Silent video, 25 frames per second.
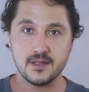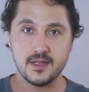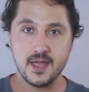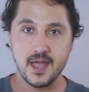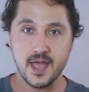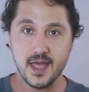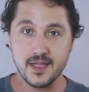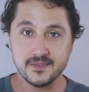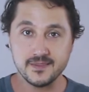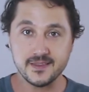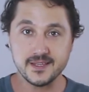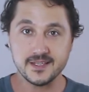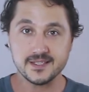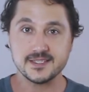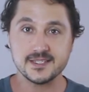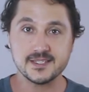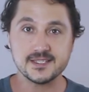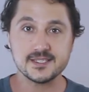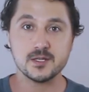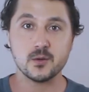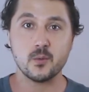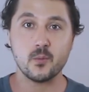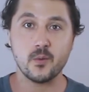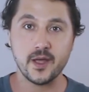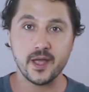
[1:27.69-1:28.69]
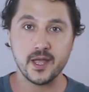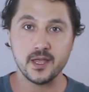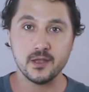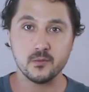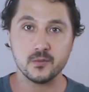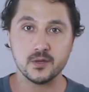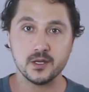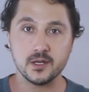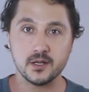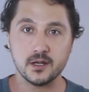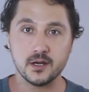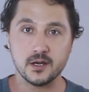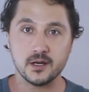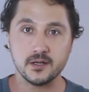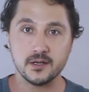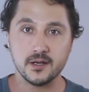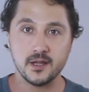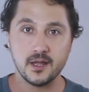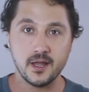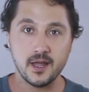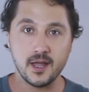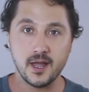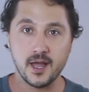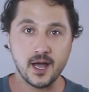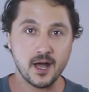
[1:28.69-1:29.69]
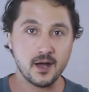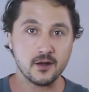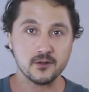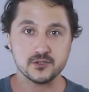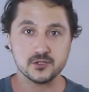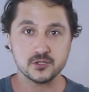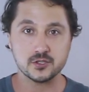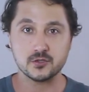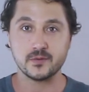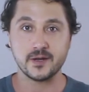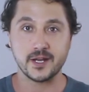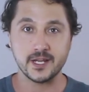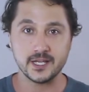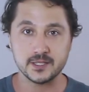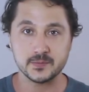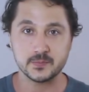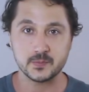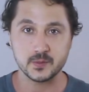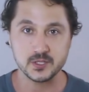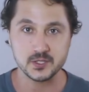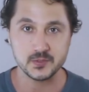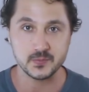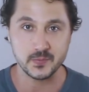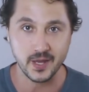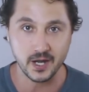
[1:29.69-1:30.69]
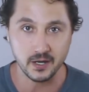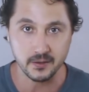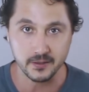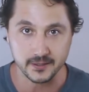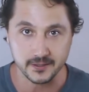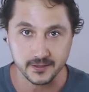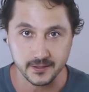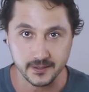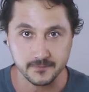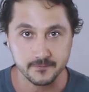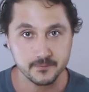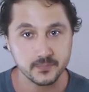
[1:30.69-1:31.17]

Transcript: And this is the way we learn how to create prosperity.